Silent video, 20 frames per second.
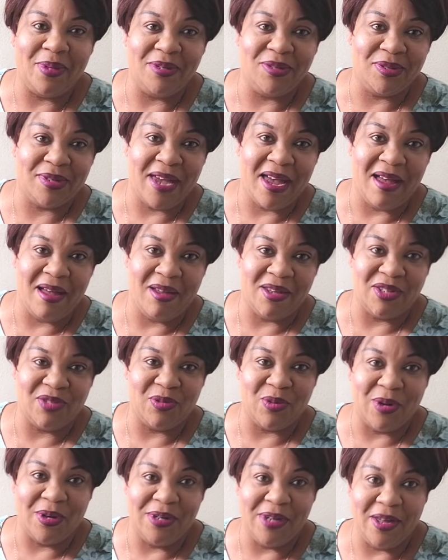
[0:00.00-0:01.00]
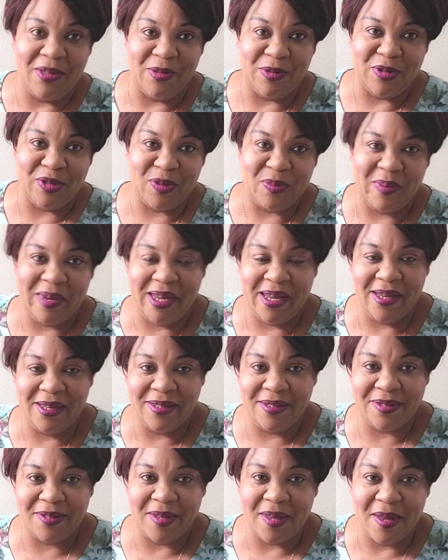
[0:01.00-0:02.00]
these towels for another
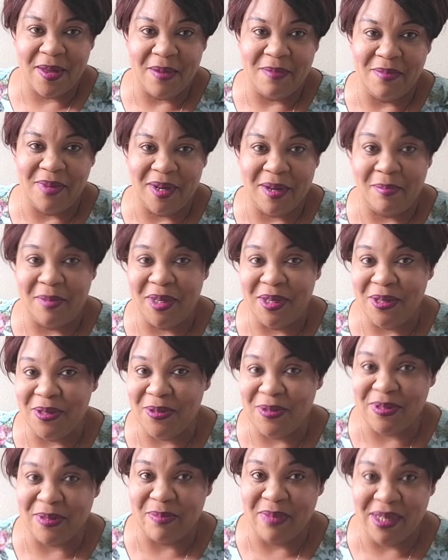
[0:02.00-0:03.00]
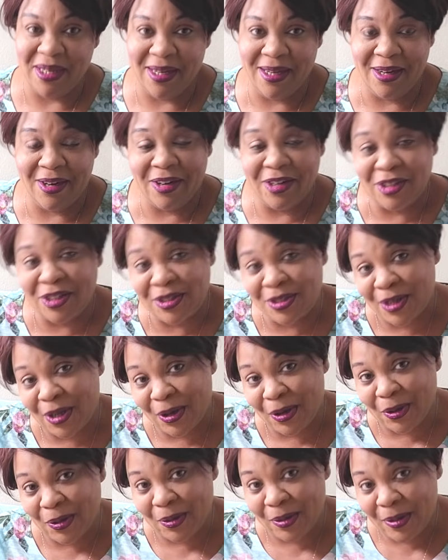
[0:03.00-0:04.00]
space, but I'm gonna use them in here and just
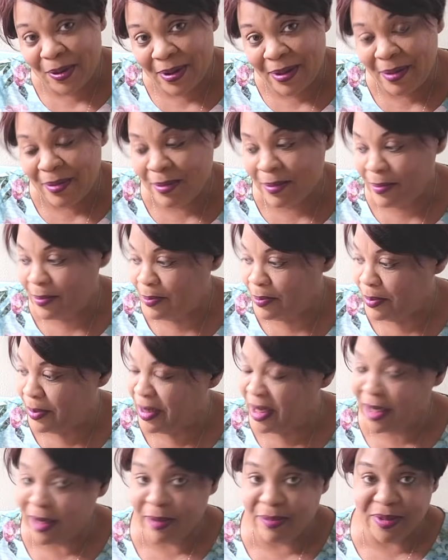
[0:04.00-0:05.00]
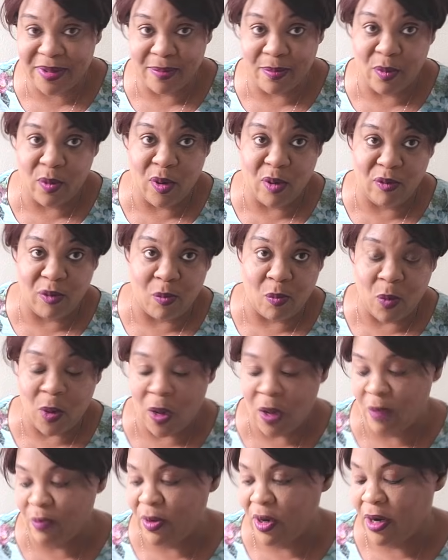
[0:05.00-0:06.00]
go pick up some more from
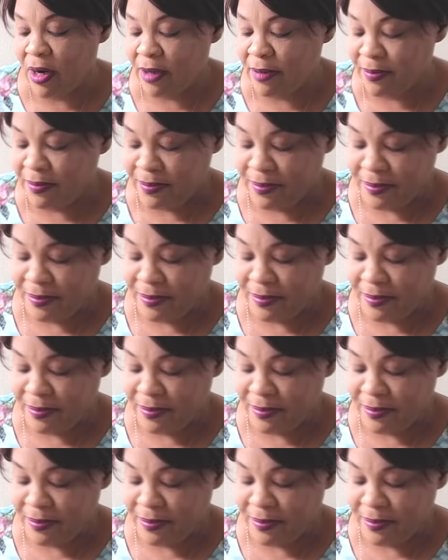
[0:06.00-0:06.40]
Walmart.